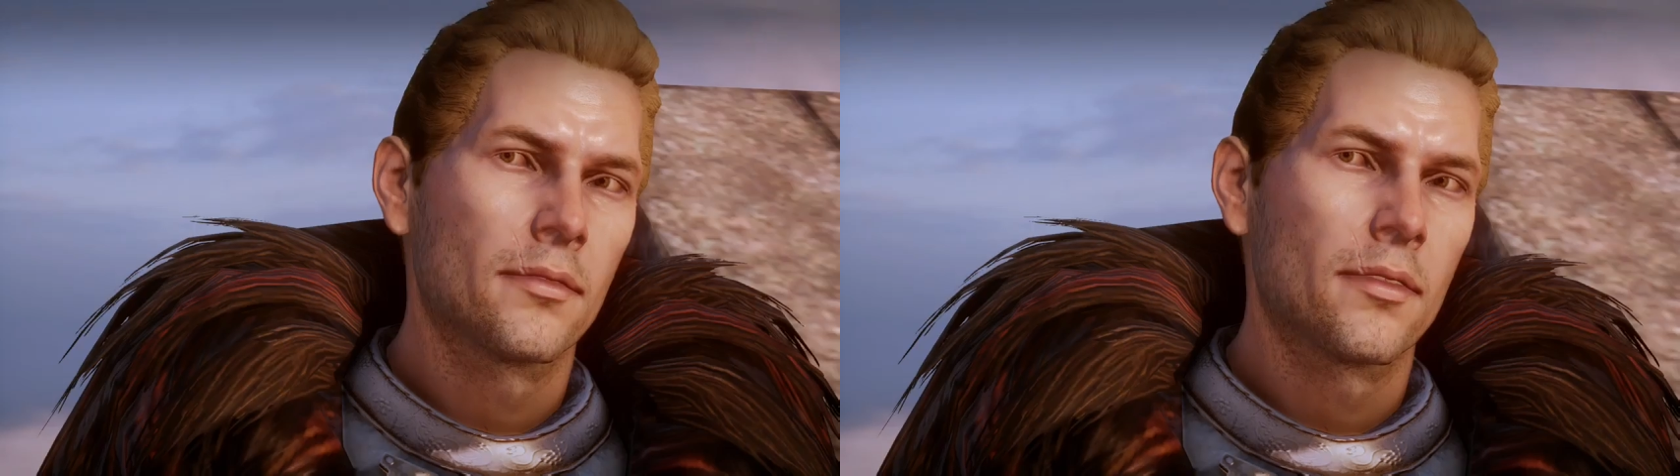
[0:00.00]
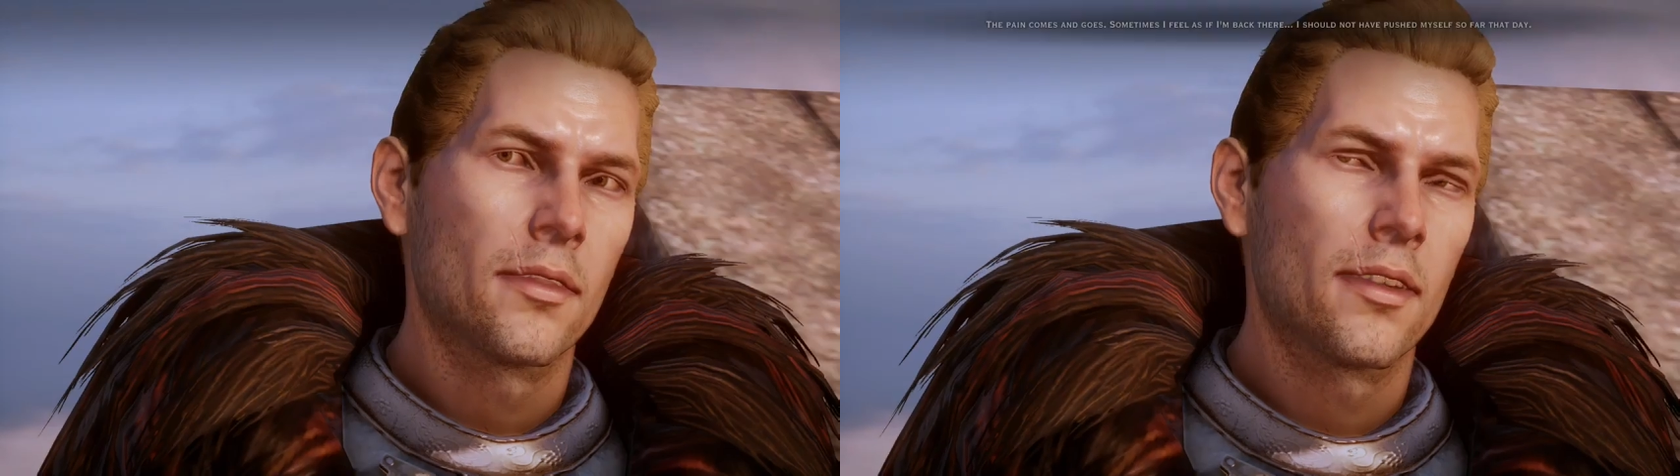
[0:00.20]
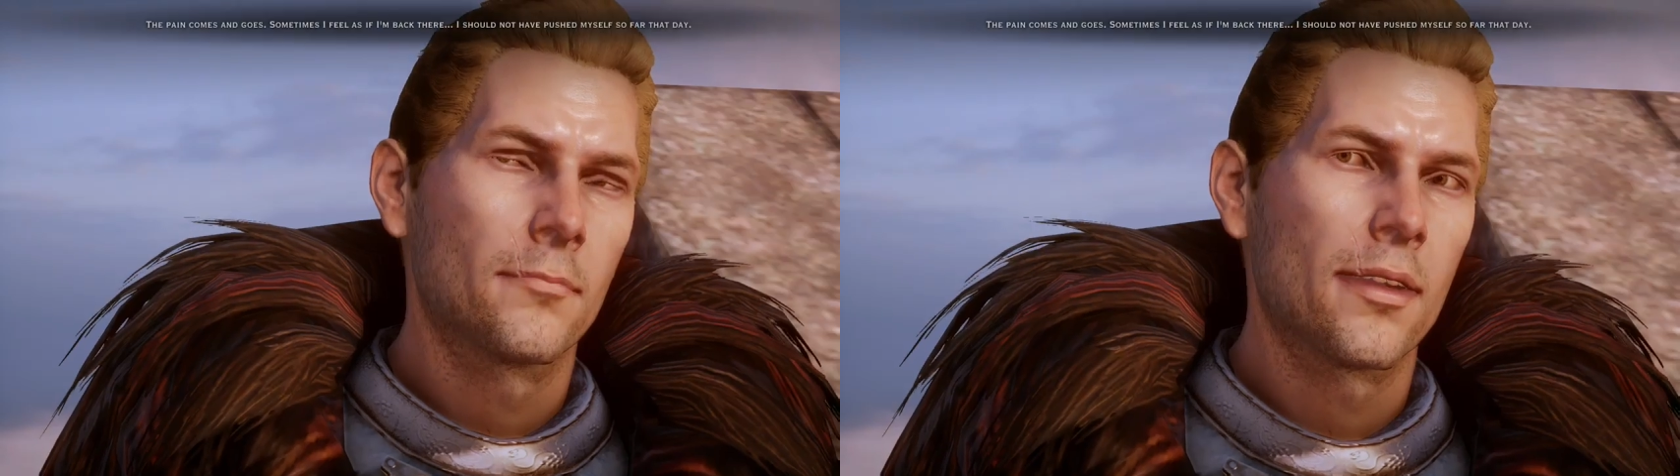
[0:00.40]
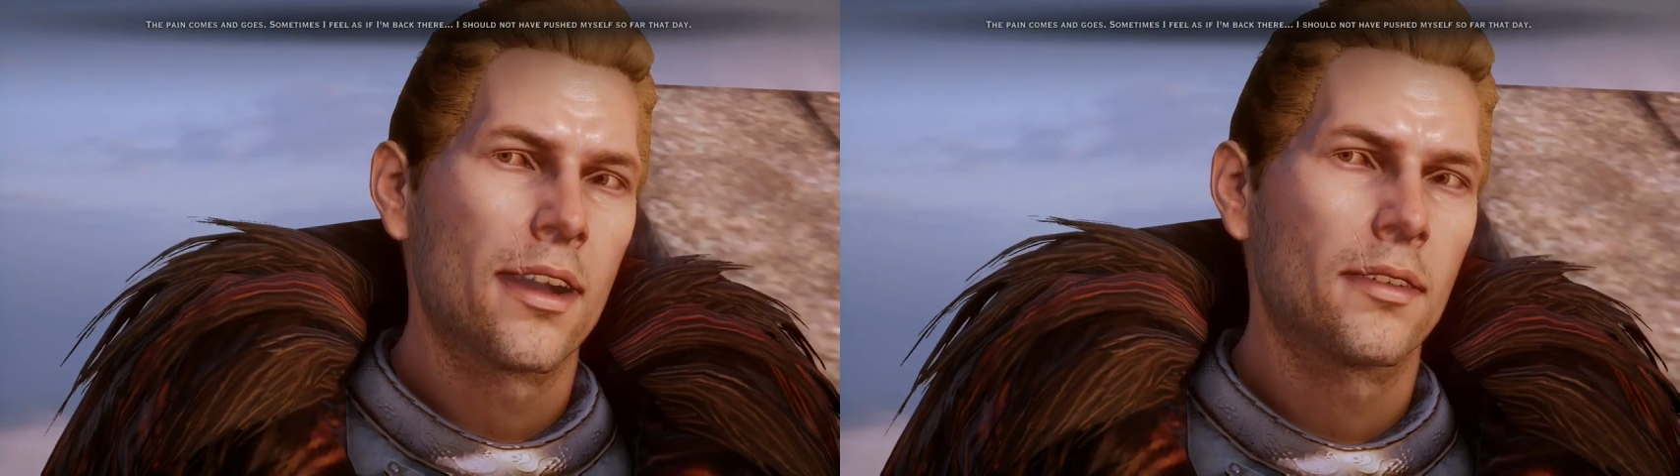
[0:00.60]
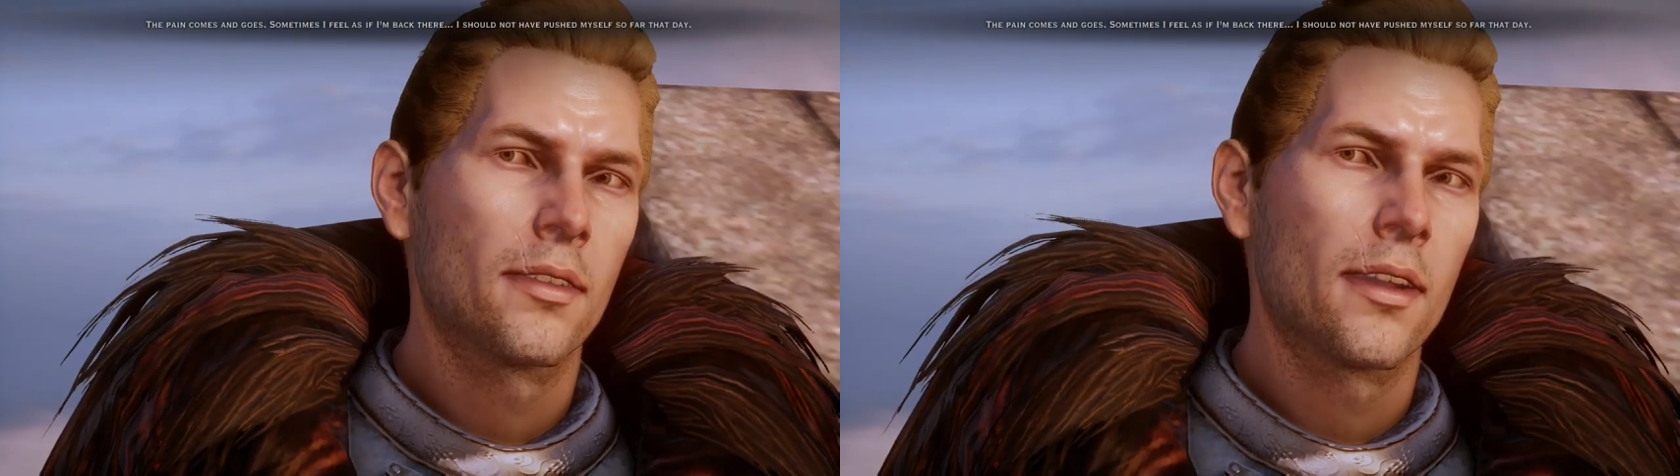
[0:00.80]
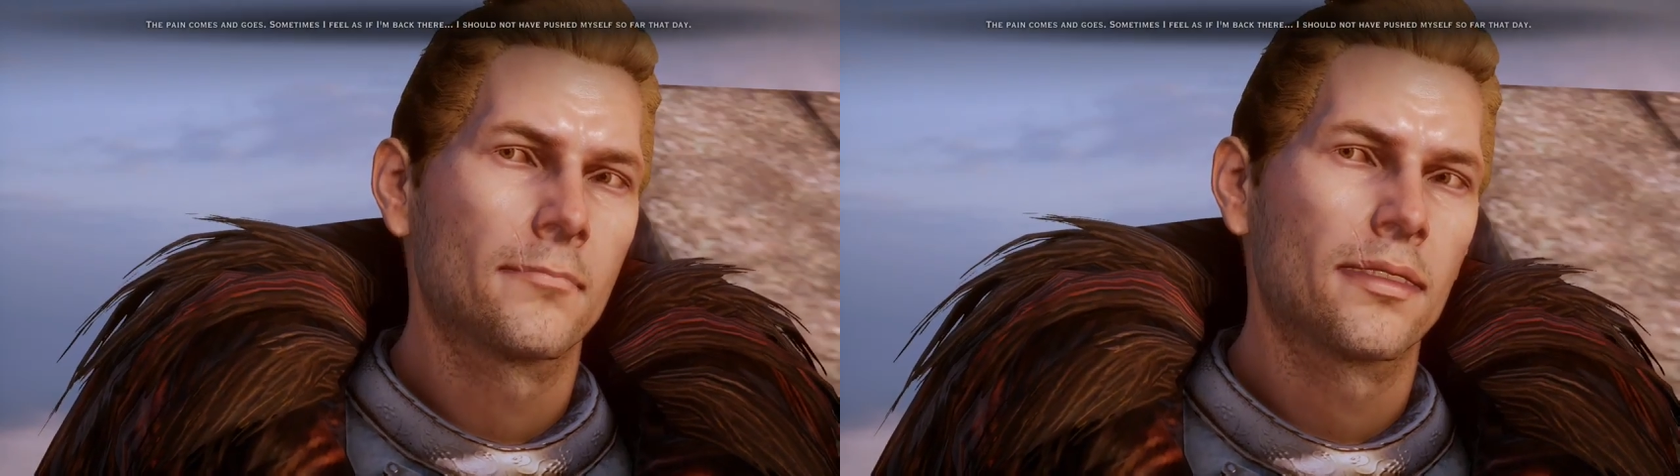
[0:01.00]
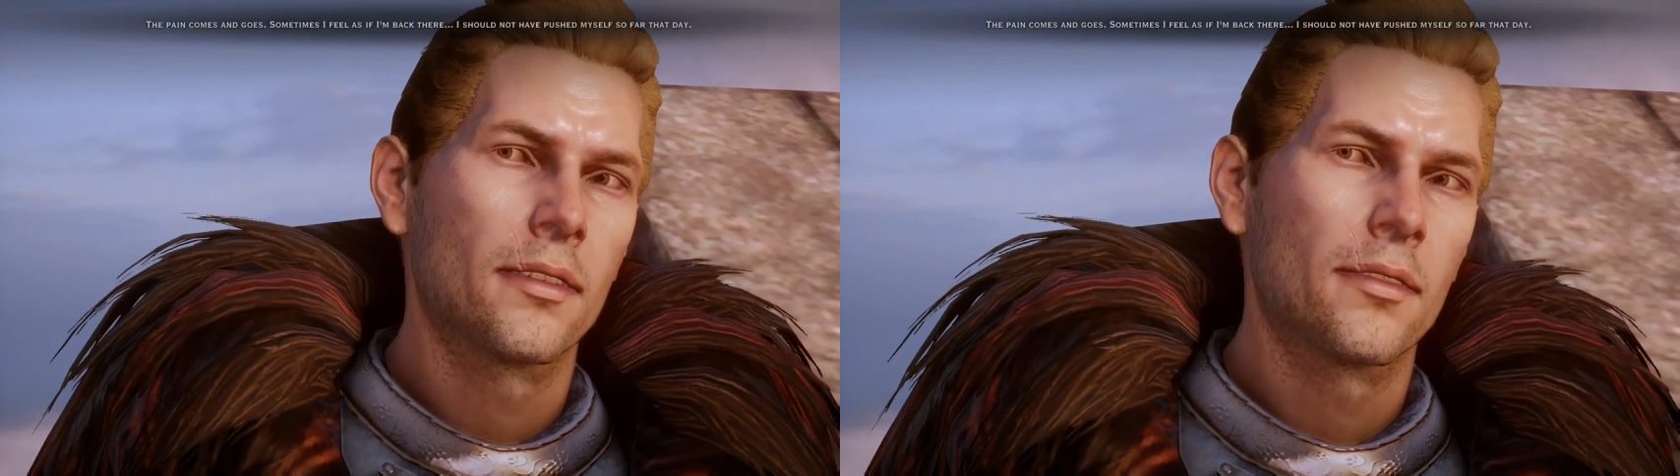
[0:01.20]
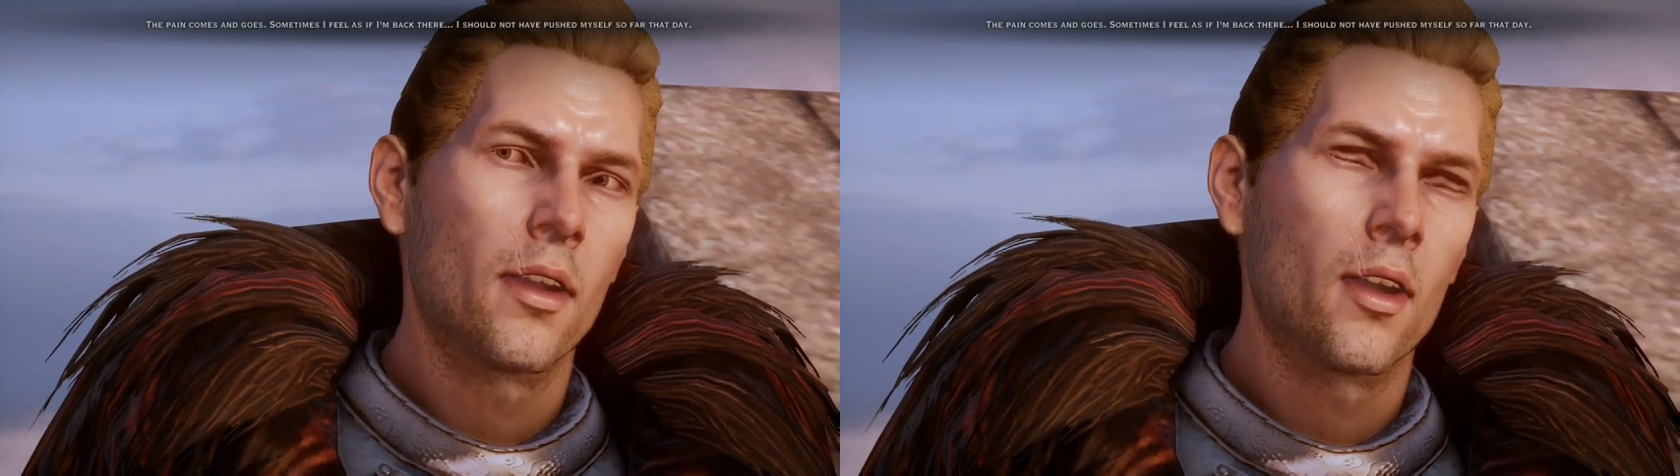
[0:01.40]
The pain comes and
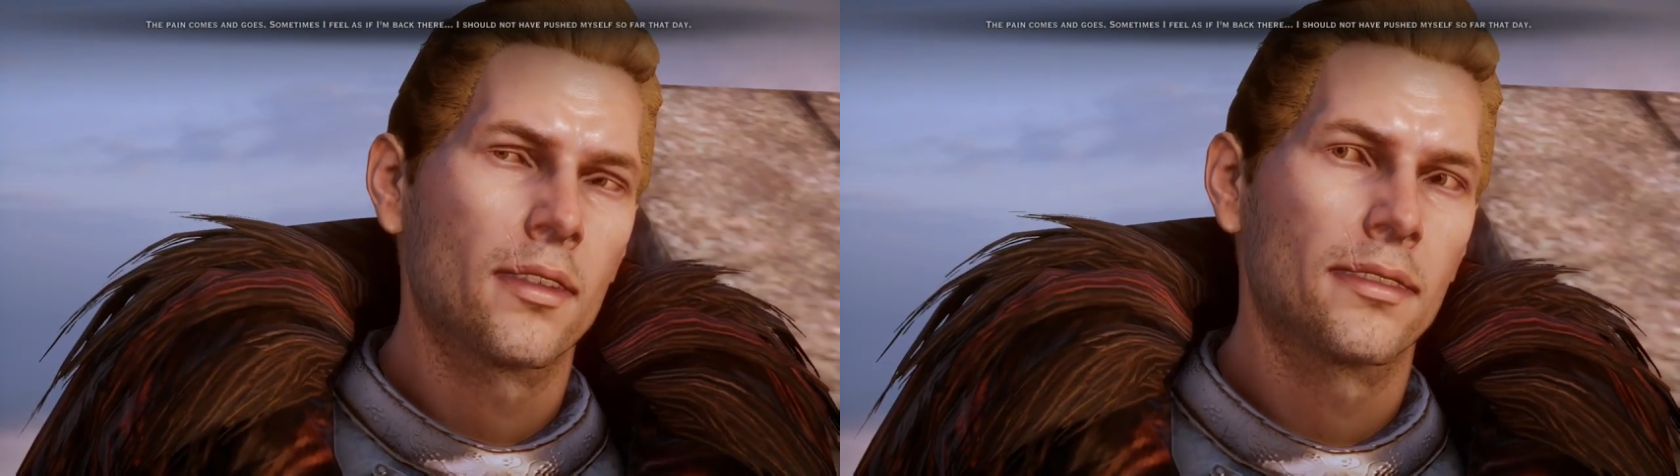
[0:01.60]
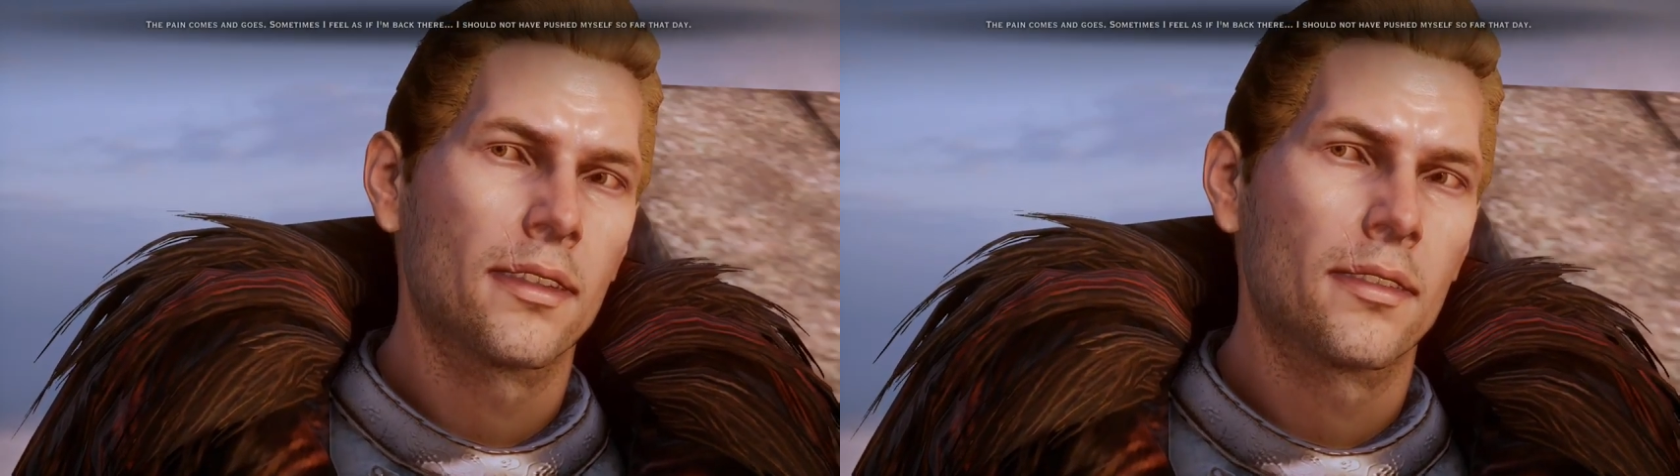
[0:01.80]
goes.